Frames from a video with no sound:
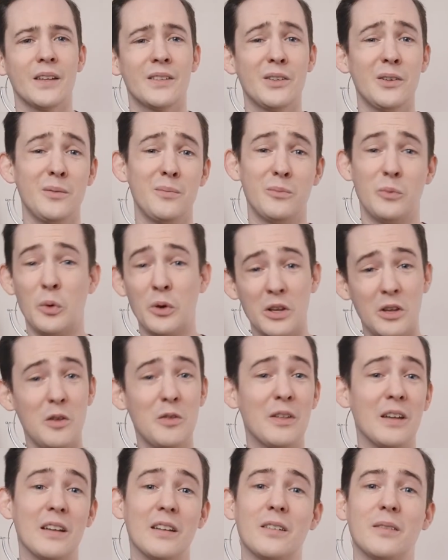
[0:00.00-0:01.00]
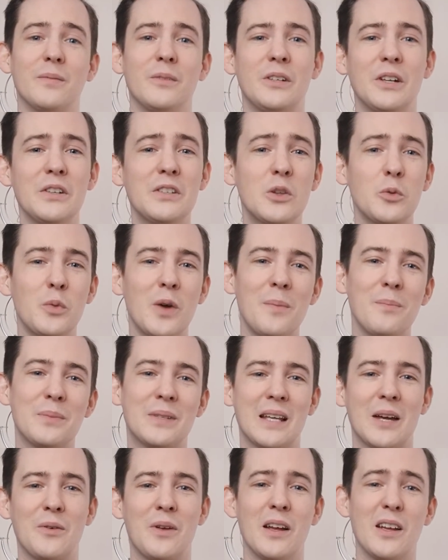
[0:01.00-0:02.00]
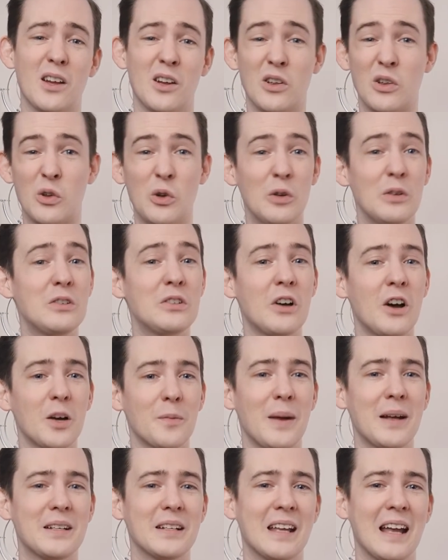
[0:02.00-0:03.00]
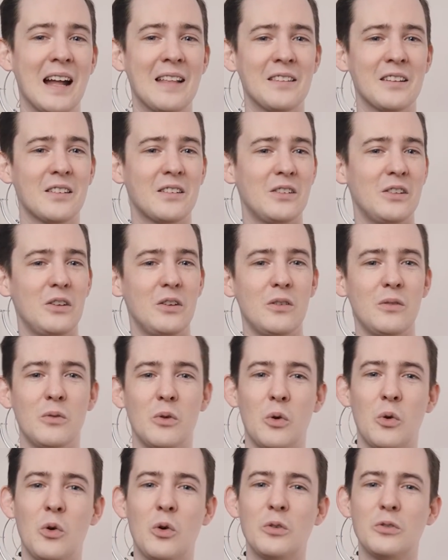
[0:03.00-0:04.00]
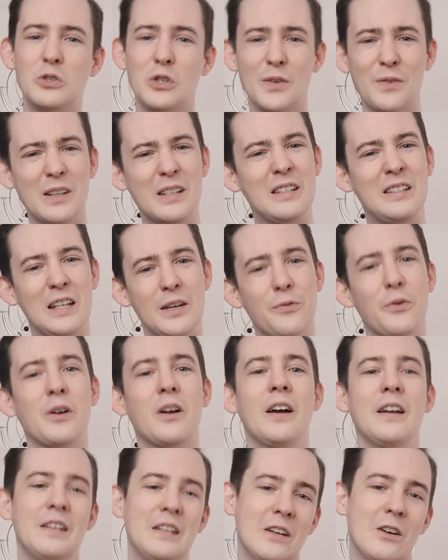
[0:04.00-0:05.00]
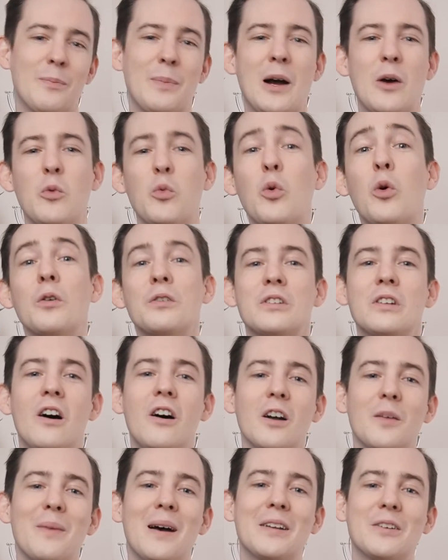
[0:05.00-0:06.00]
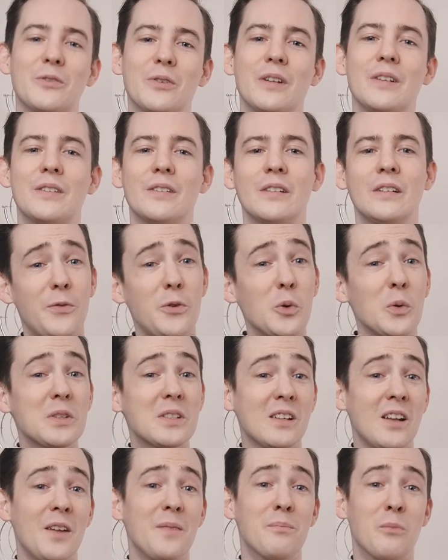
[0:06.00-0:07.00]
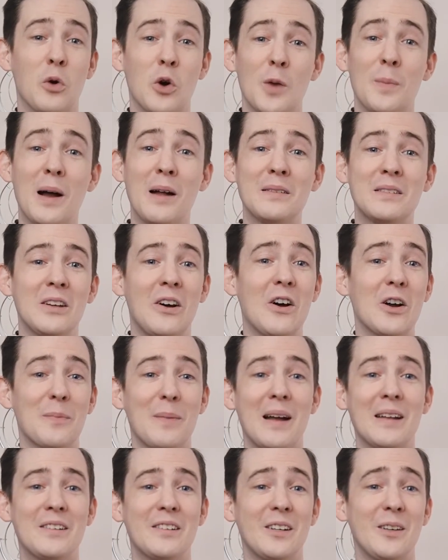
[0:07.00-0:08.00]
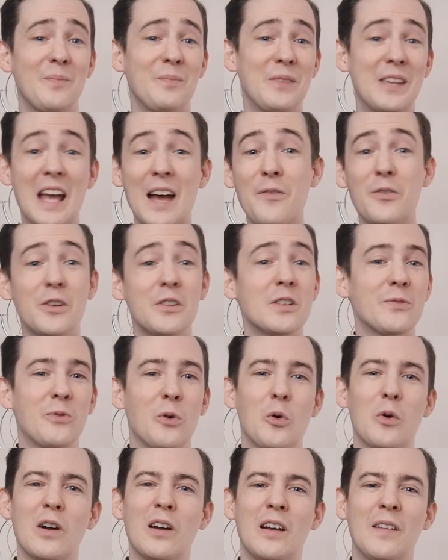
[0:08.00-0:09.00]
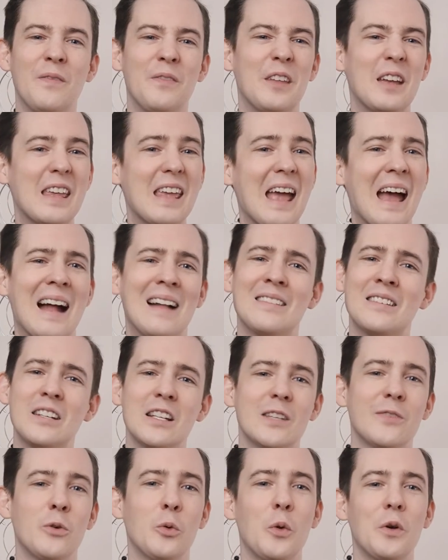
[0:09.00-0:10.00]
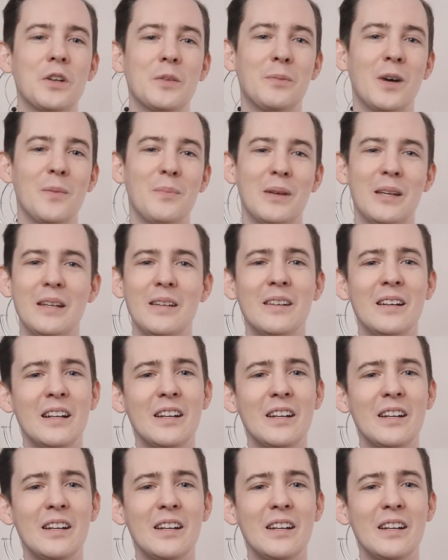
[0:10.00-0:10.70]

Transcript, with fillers: So what do you think? Does the WIMP sound like a good dark matter candidate to you? Or do you have a different idea about what dark matter is? If you want to learn more about dark matter, the evidence for it, and the candidates for what it might be,